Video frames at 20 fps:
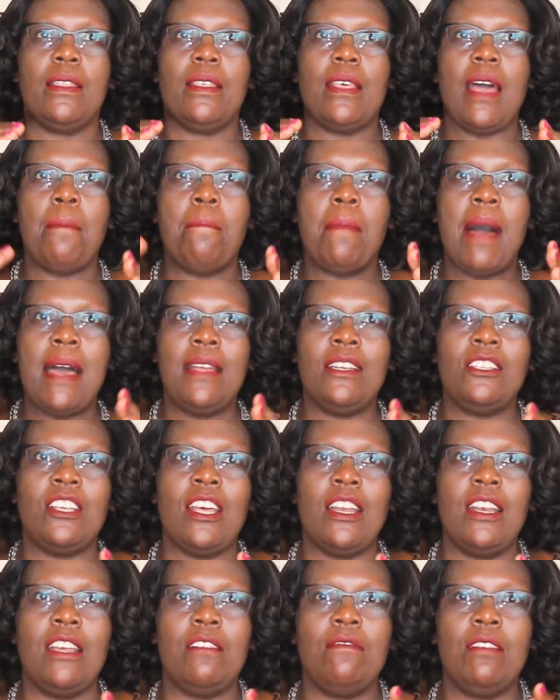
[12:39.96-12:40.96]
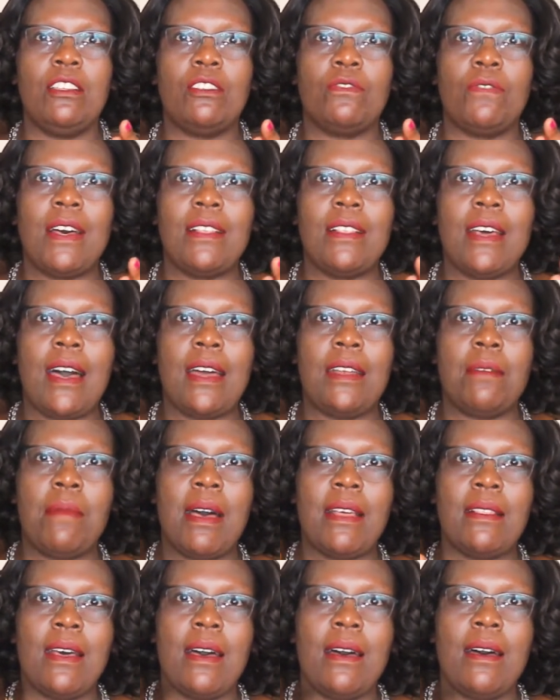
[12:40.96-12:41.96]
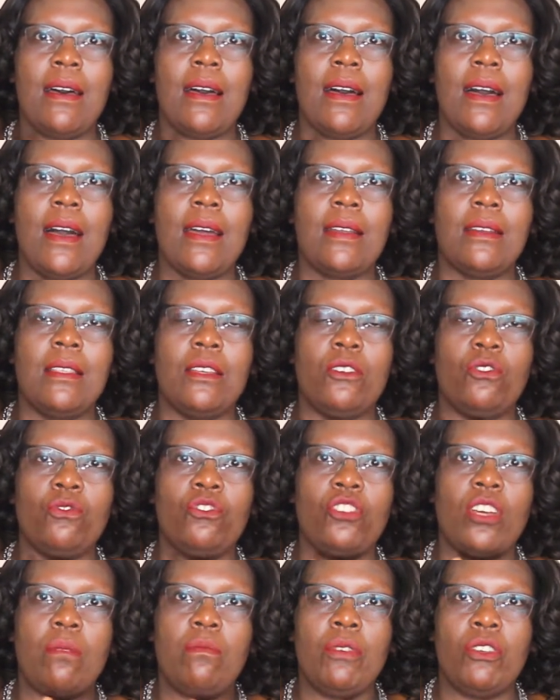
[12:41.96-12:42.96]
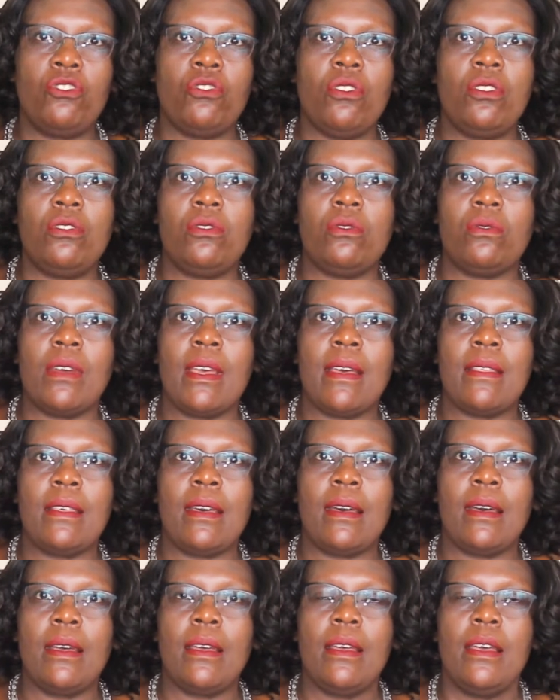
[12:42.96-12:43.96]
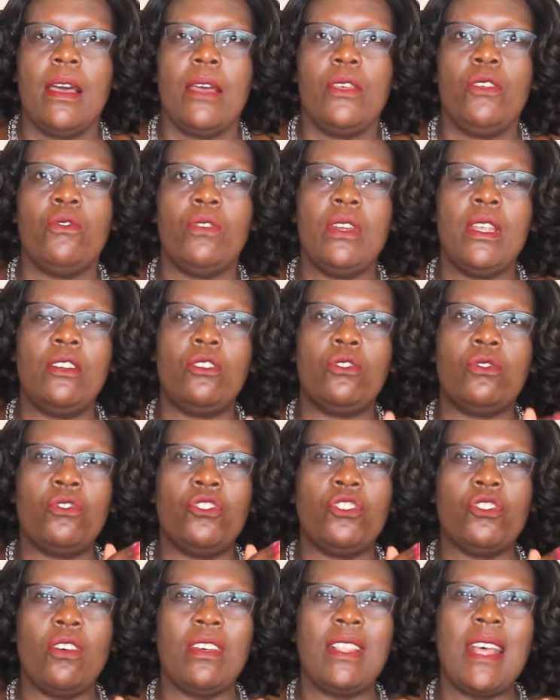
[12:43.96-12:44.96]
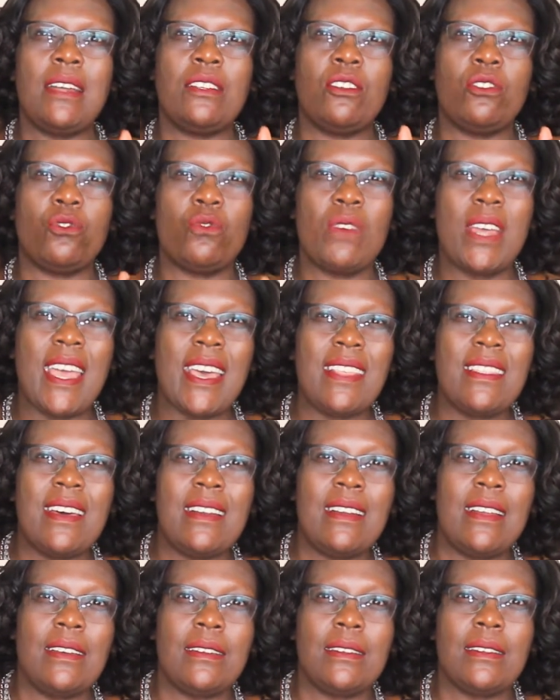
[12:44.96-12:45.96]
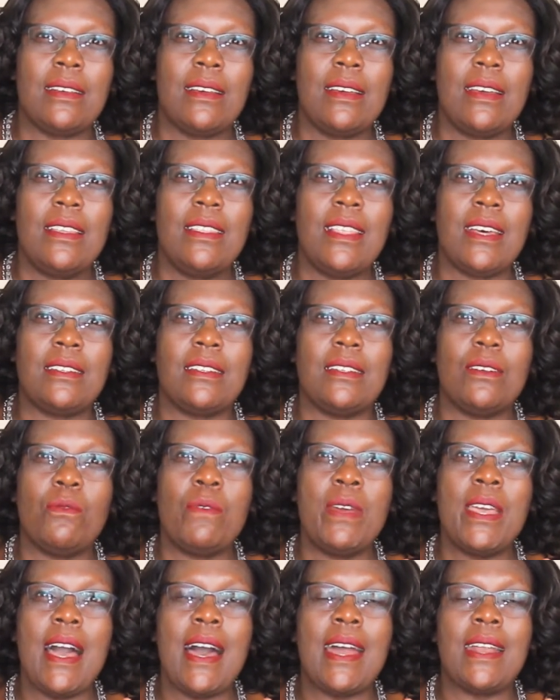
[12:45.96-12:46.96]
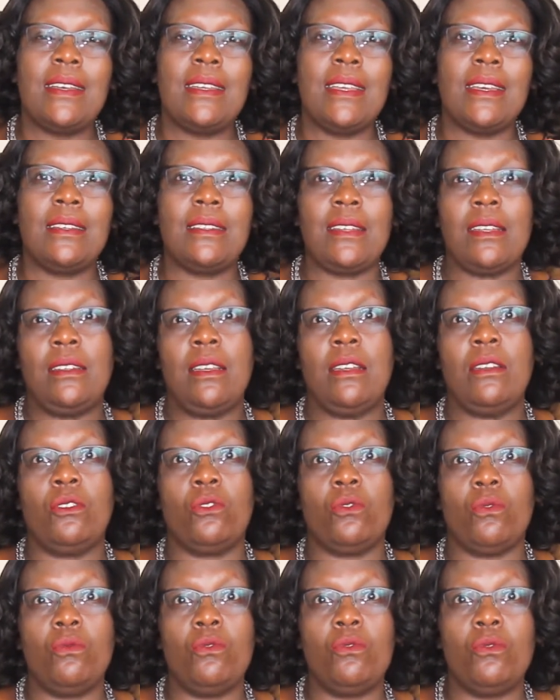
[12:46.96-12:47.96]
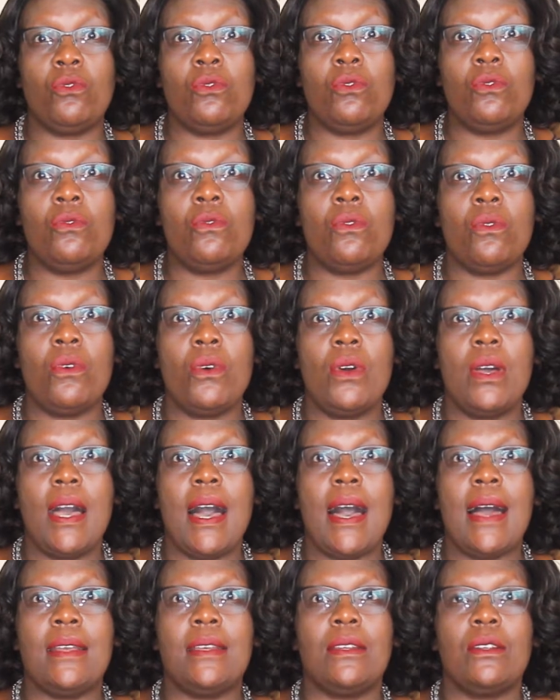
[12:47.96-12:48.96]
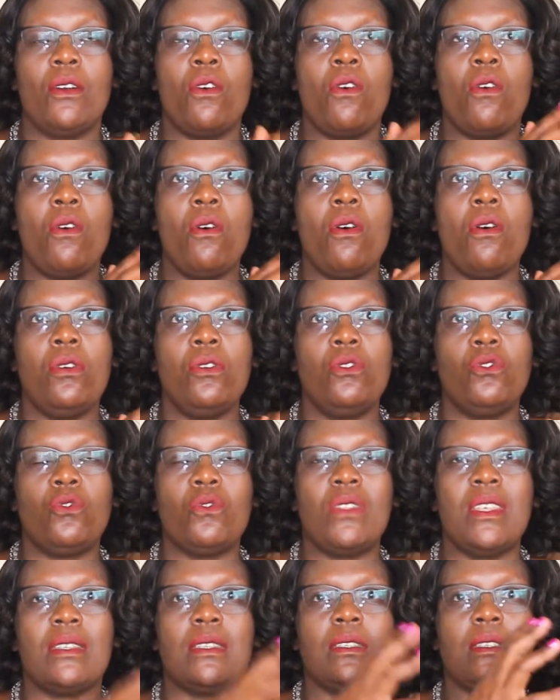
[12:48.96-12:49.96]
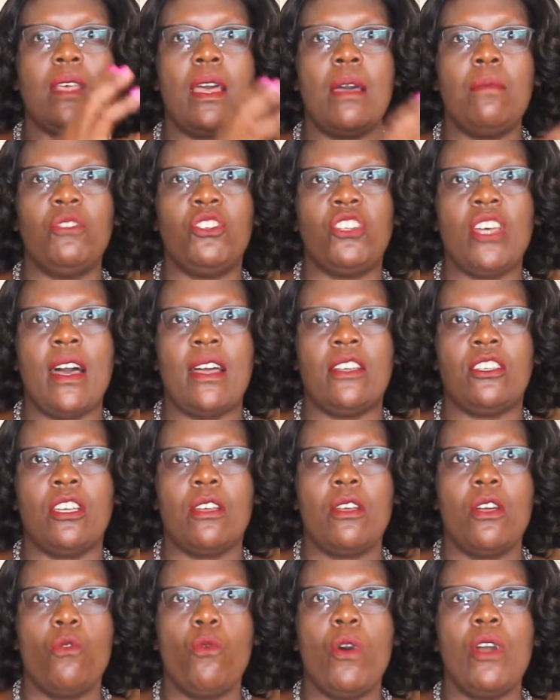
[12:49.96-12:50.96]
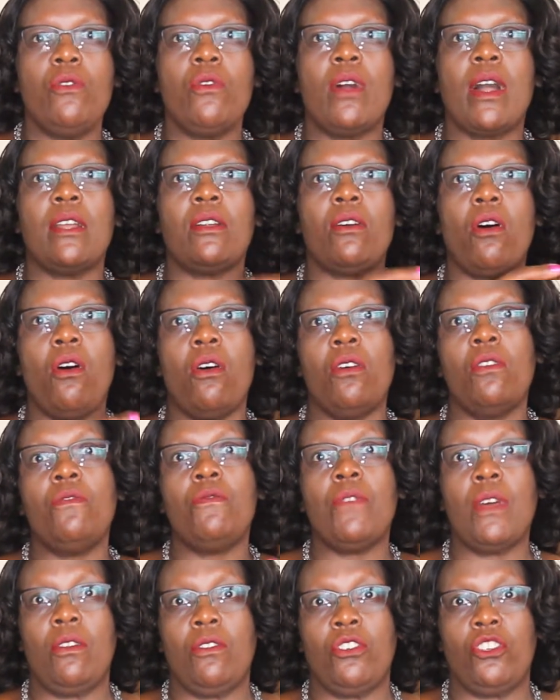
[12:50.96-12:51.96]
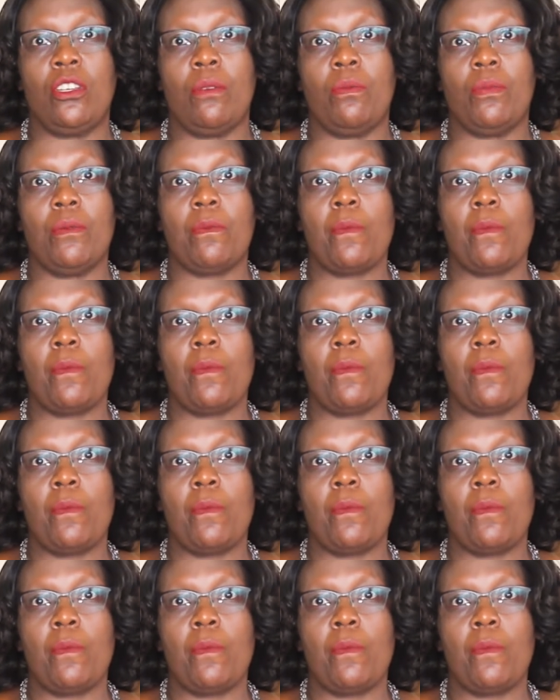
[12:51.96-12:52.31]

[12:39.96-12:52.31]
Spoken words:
a man shall leave his father and mother, and the two shall be joined together. You need to show that togetherness that we are dictated to do, and go to the same church where you can all fellowship.